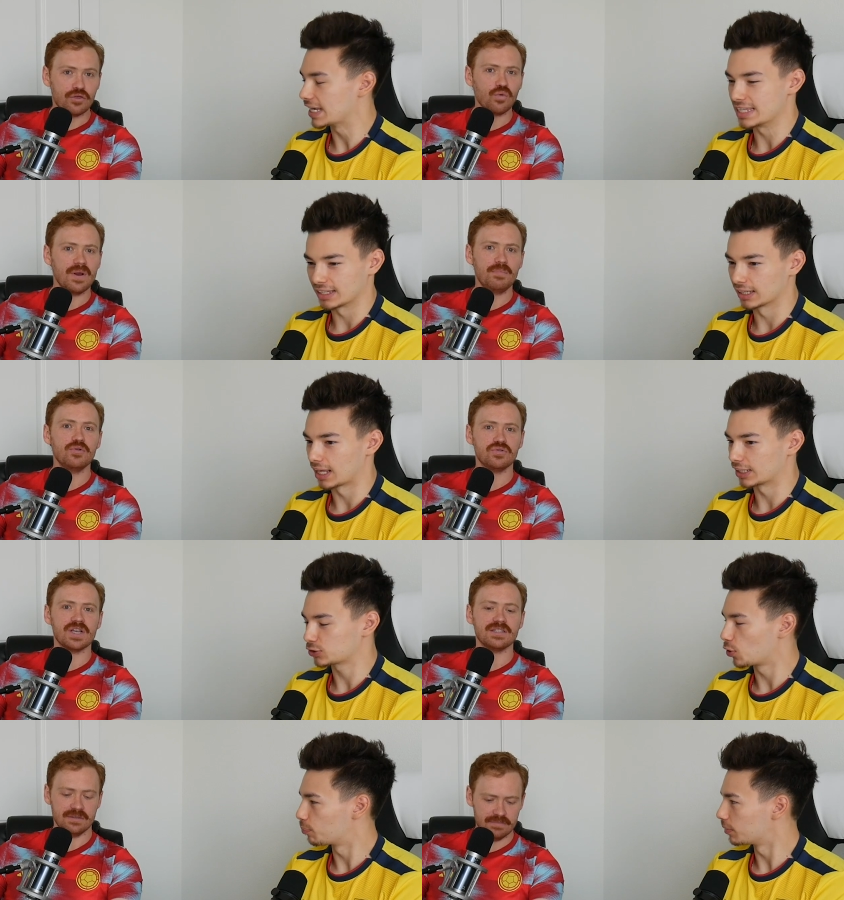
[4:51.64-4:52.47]
Speaker 1: three in the Puskas.
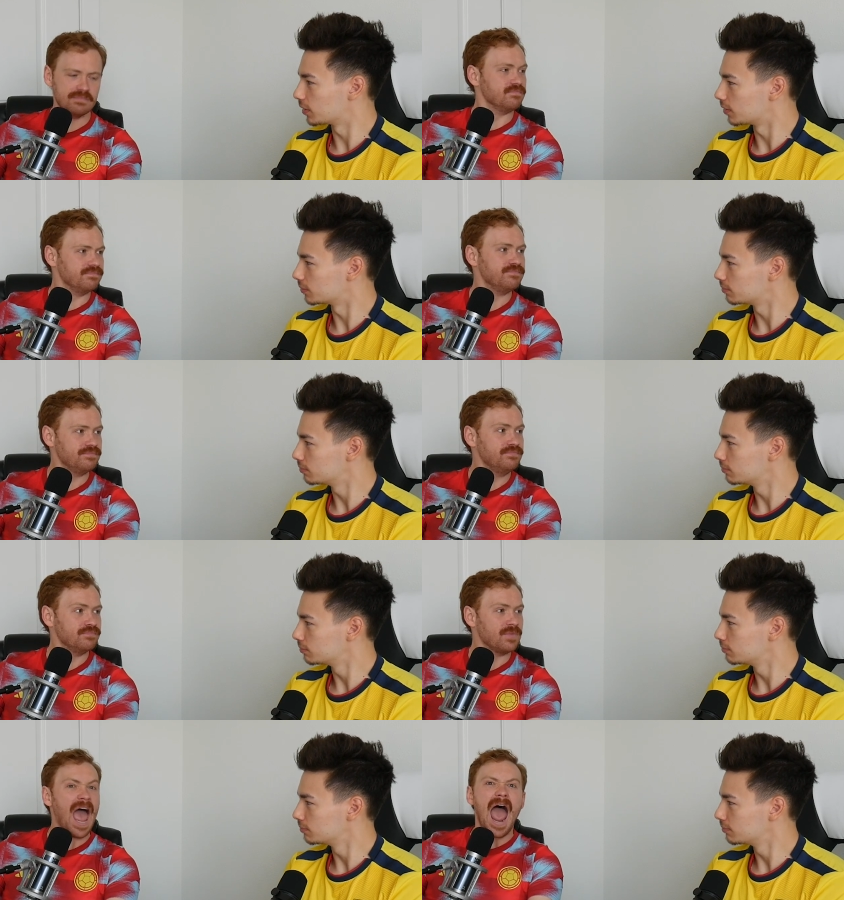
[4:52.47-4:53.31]
last Copa alone. Mm -hmm.
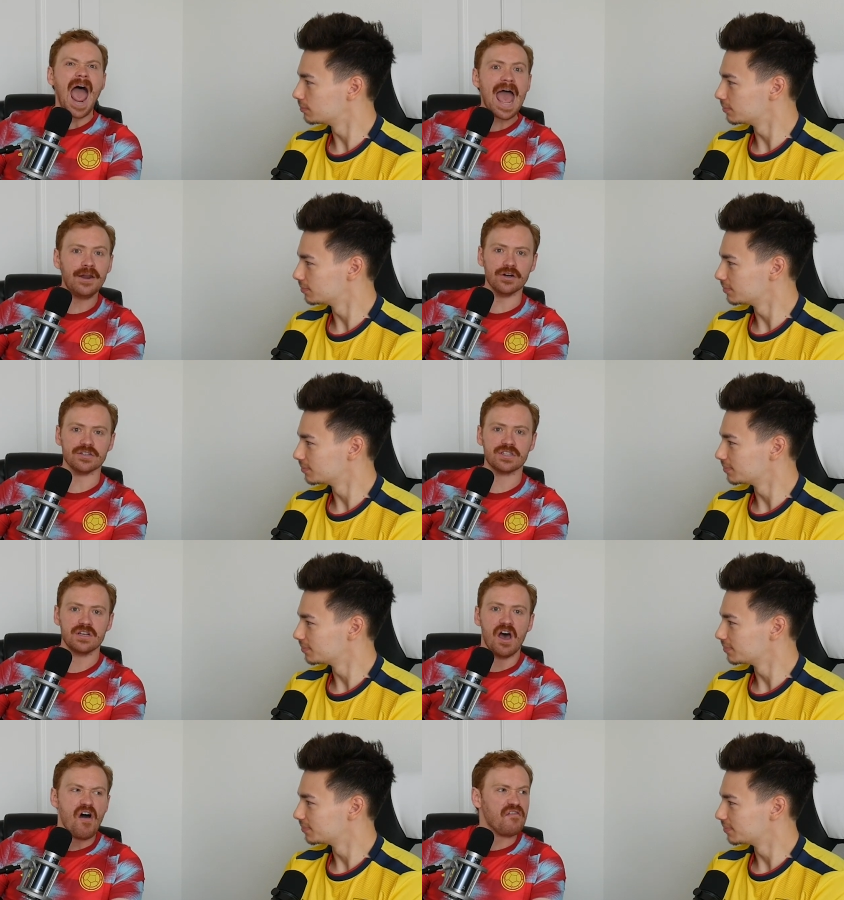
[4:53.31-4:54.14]

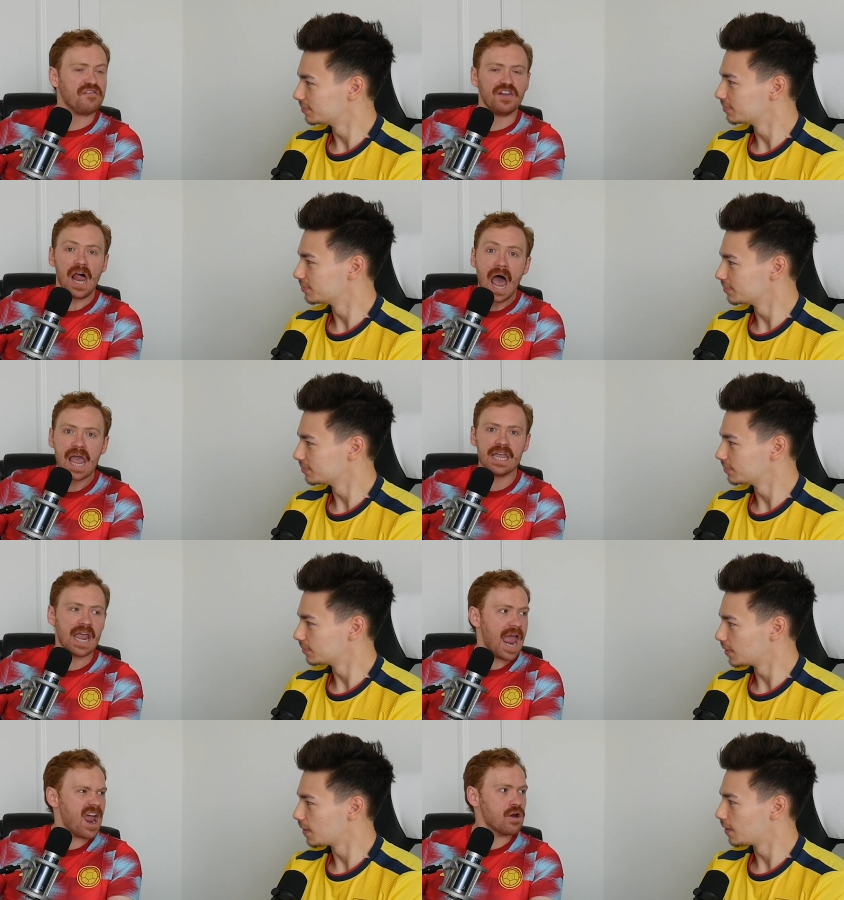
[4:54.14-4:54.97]
Speaker 2: Headers,
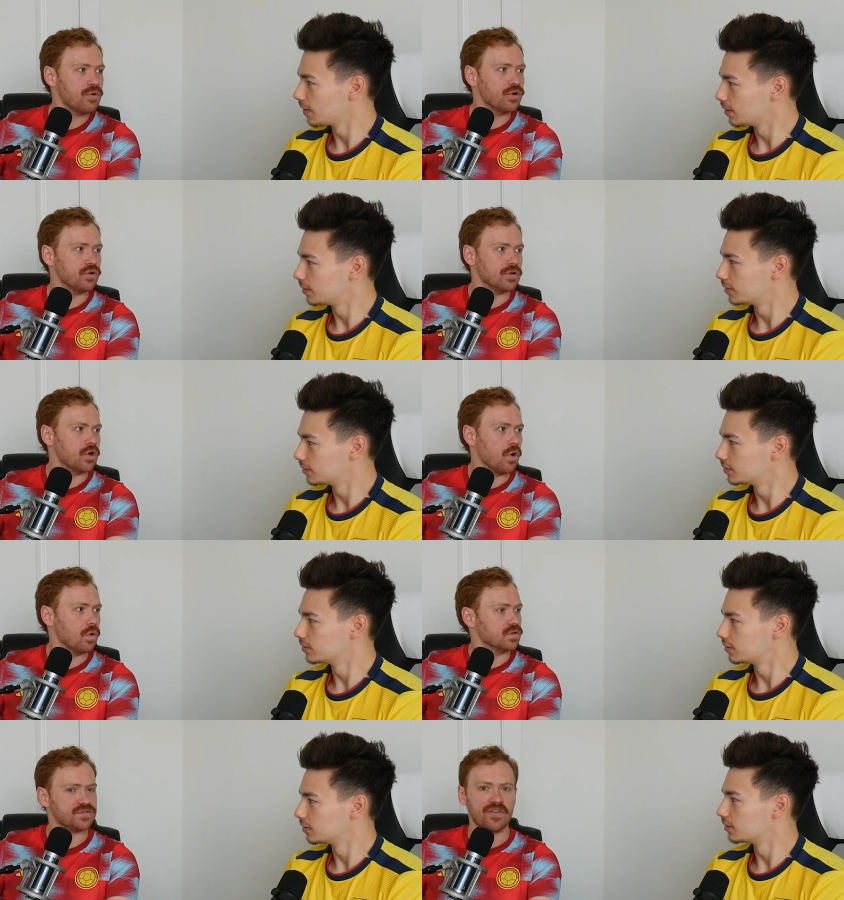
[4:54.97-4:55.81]
flying aerial
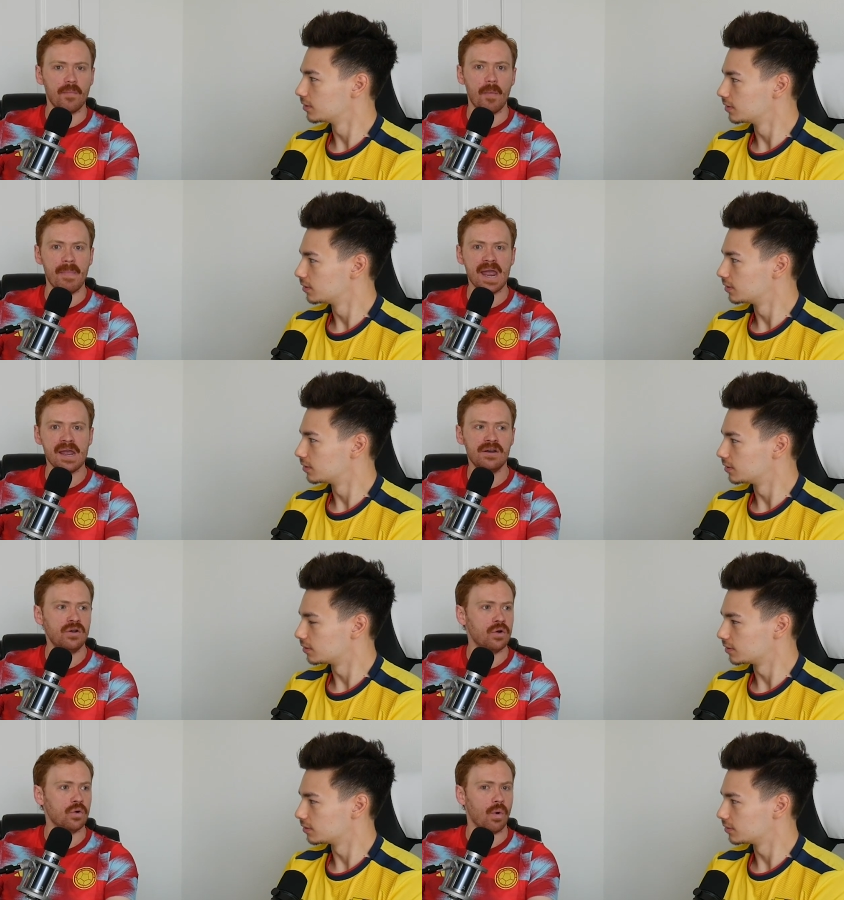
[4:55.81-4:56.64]
goals from a
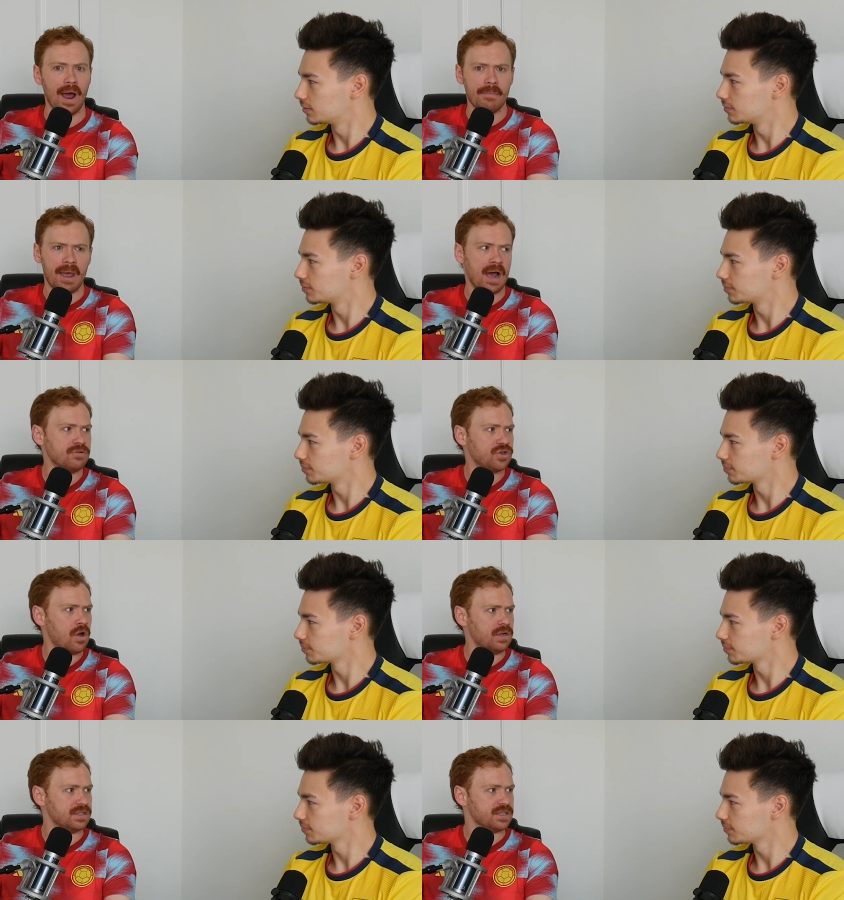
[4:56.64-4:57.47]
man who how
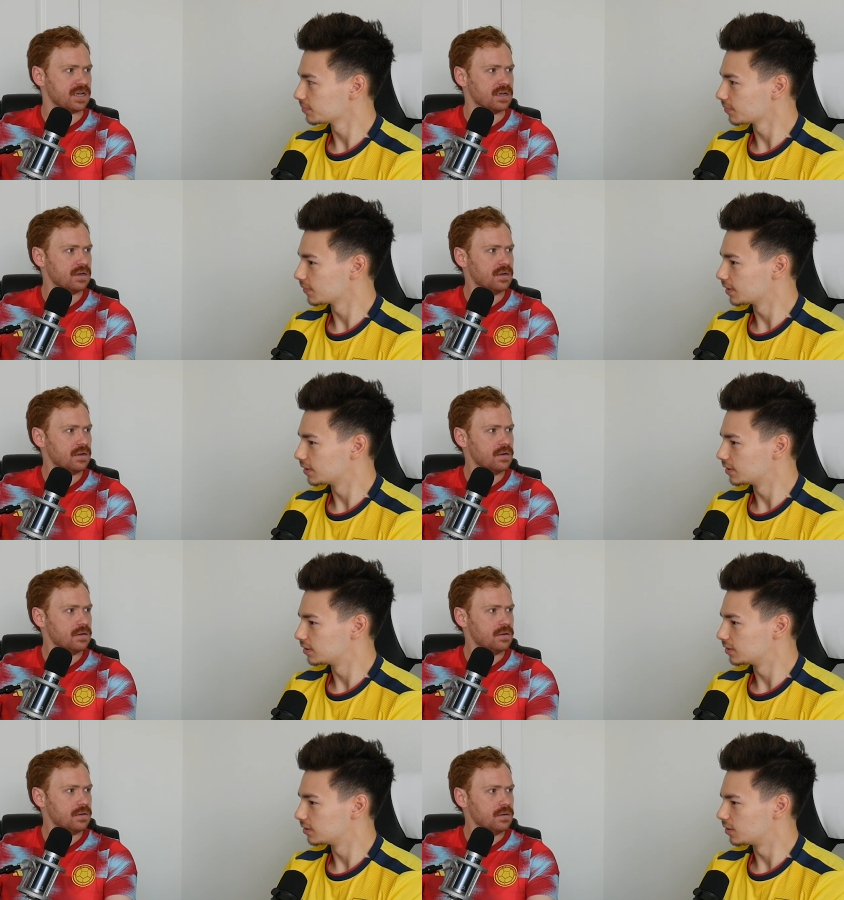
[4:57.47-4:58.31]
tall is he?
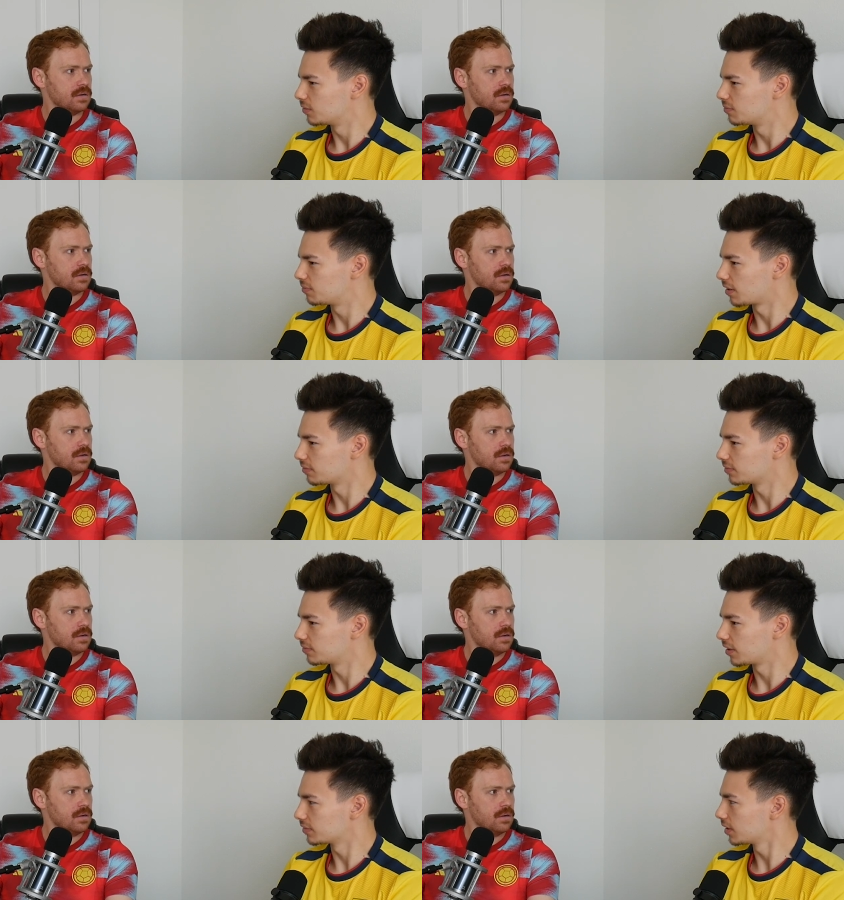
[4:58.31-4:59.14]
Speaker 1: Five five